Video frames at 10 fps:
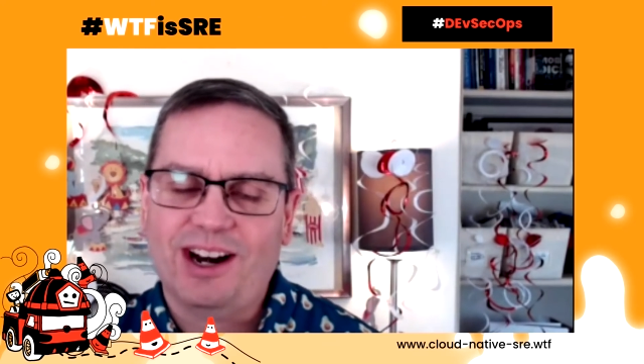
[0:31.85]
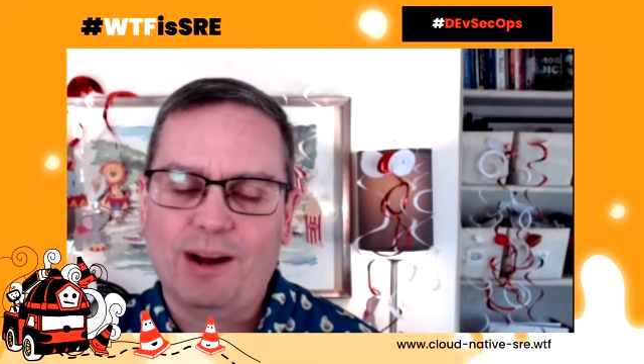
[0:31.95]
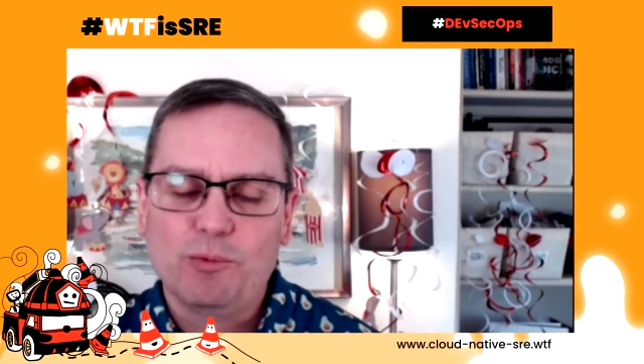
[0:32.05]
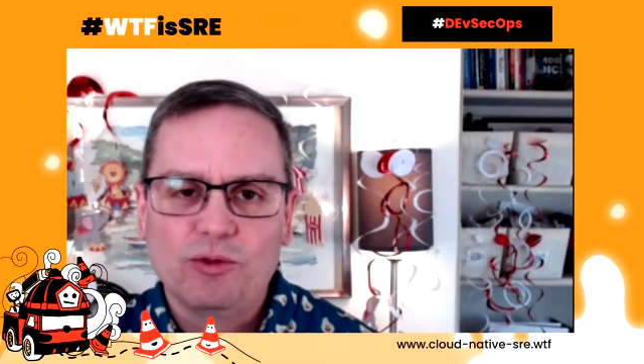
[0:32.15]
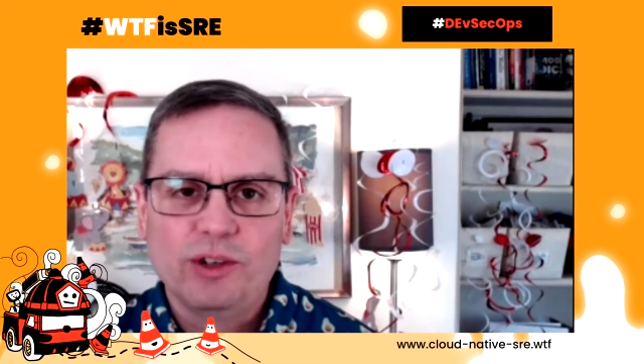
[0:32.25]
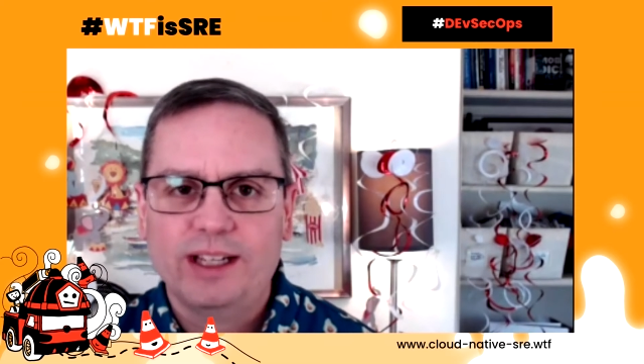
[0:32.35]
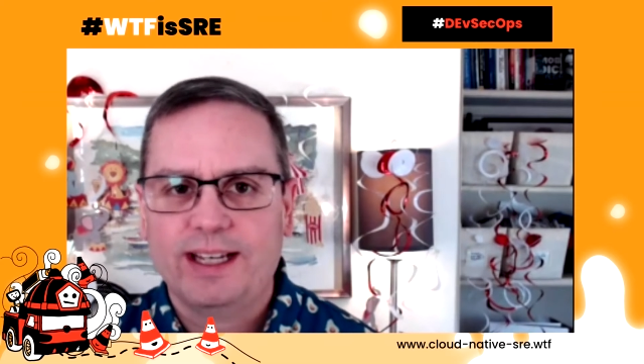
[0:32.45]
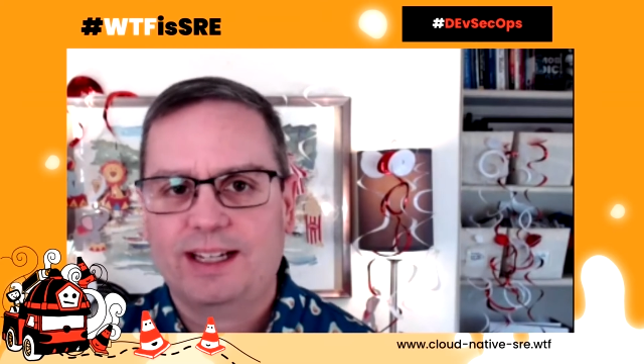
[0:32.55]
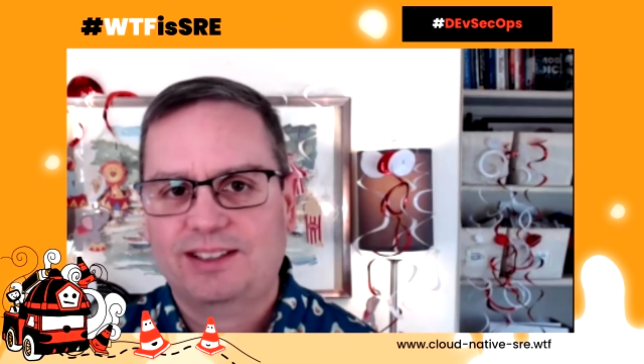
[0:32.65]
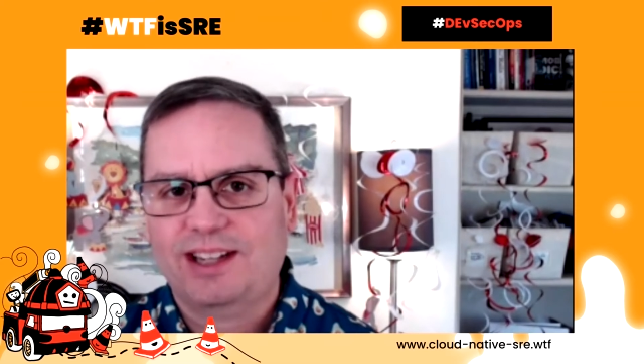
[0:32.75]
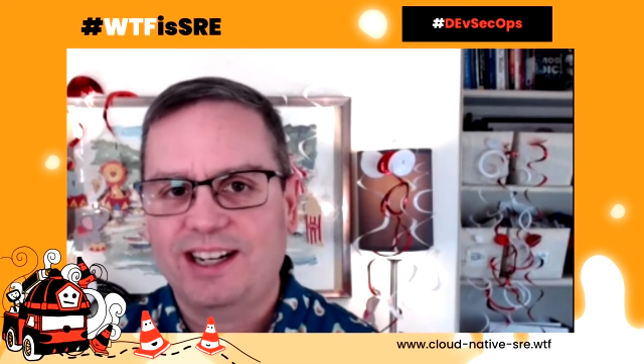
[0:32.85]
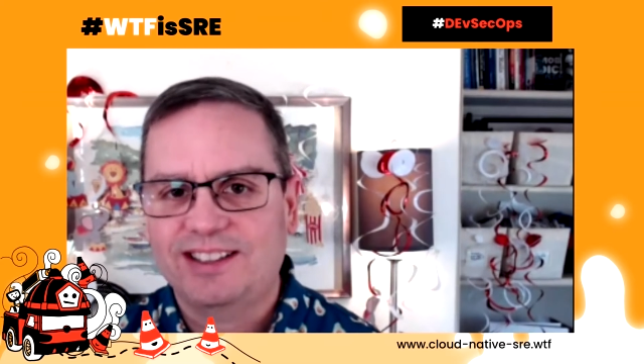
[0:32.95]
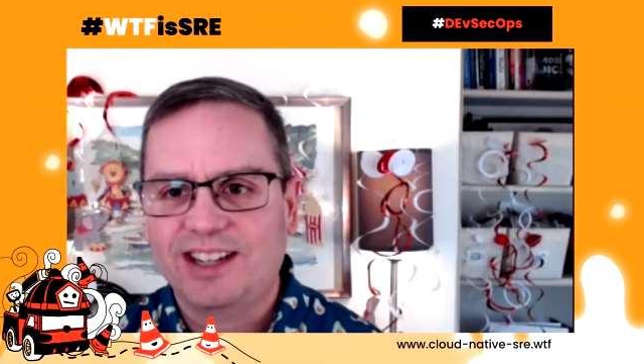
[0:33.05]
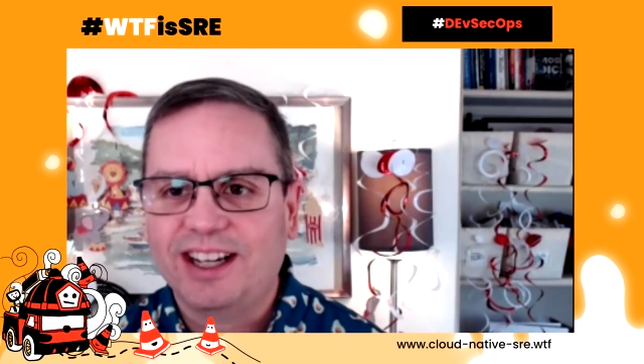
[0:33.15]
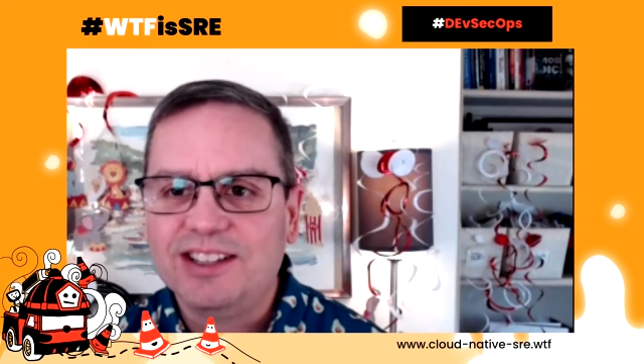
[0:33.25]
and I'm really
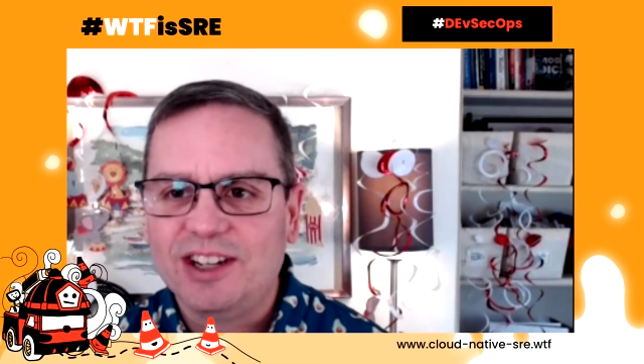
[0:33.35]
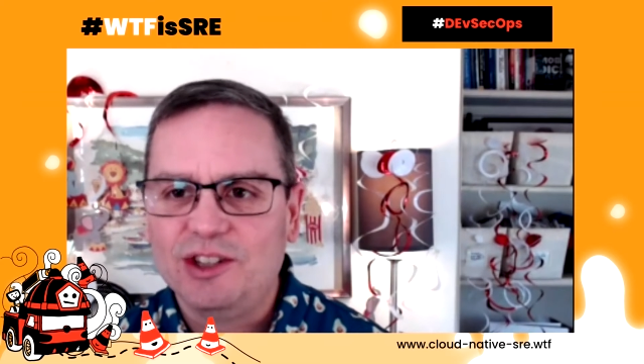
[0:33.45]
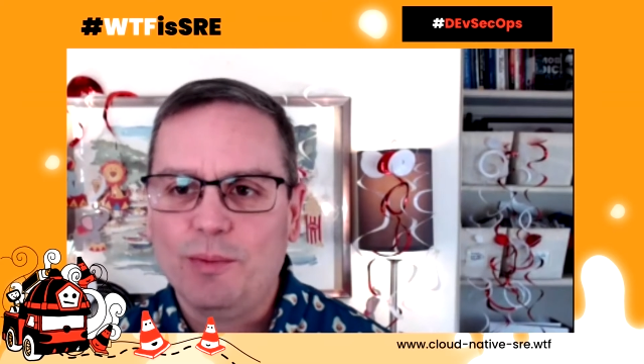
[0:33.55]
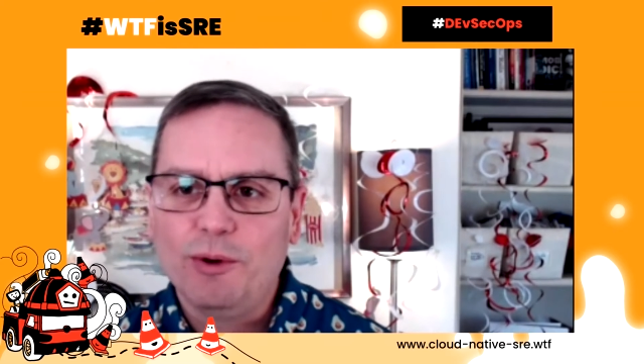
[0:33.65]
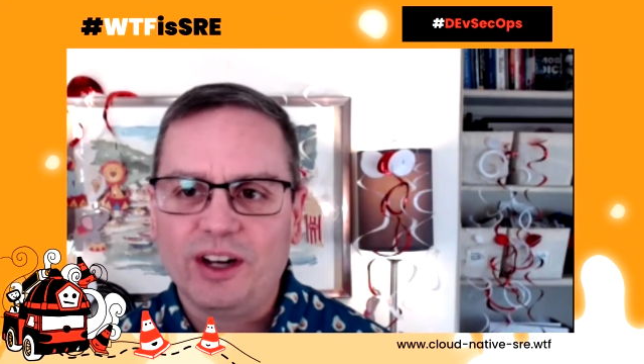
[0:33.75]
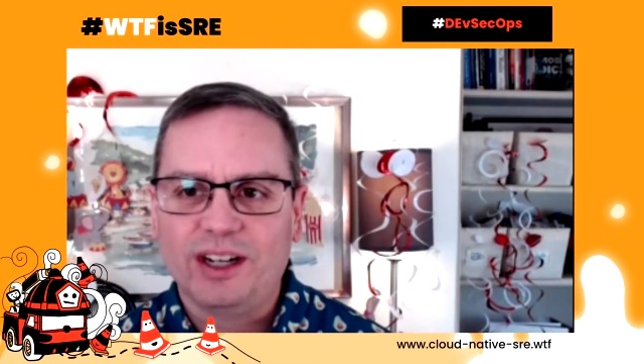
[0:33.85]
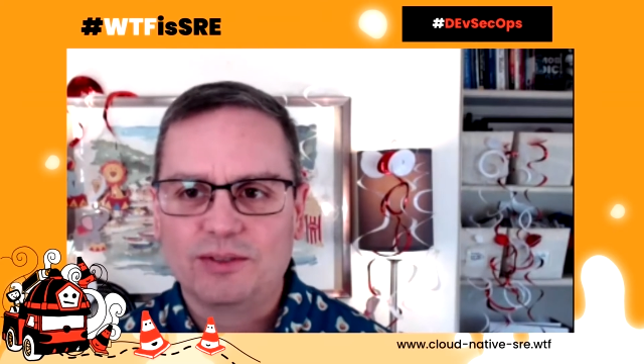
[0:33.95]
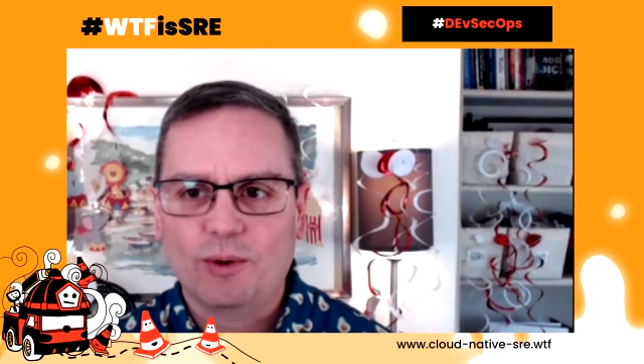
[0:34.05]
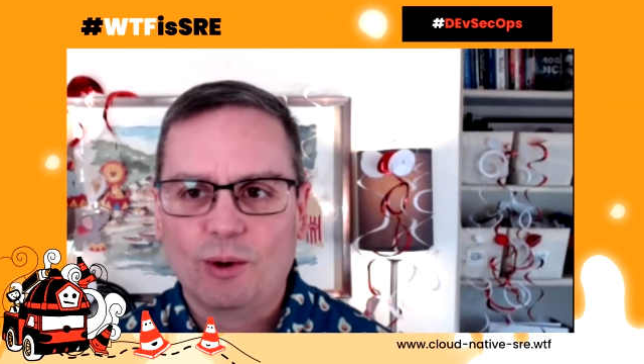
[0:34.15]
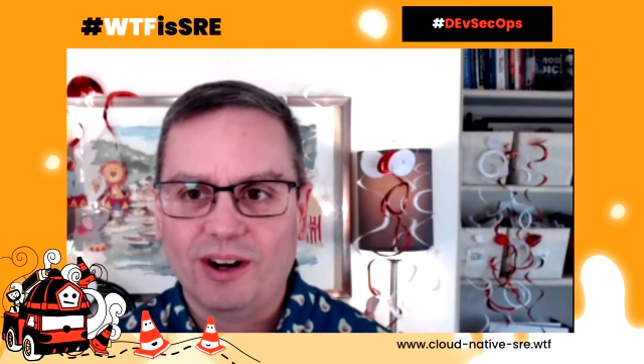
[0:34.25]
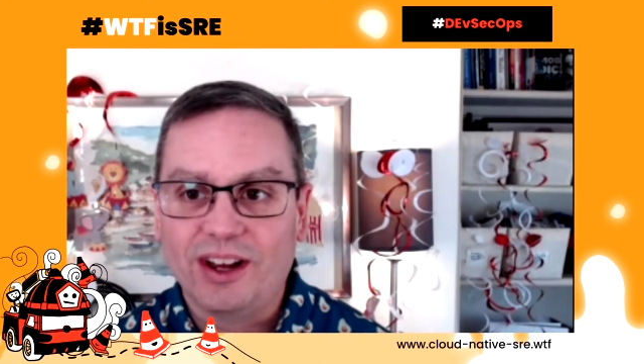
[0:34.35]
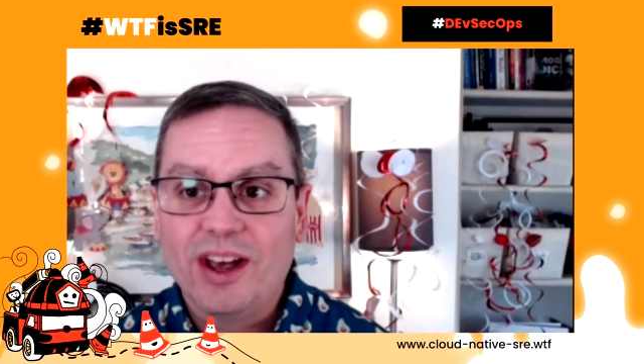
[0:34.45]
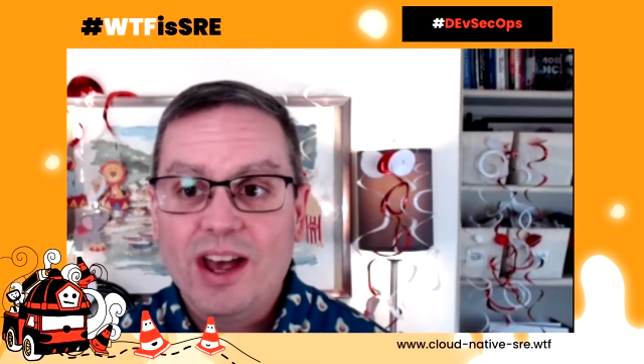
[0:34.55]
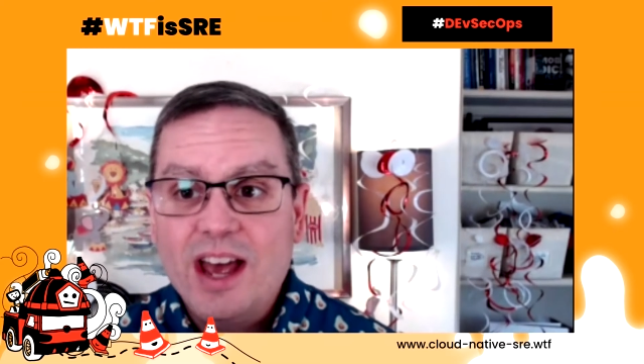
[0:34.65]
excited to continue moving us forward.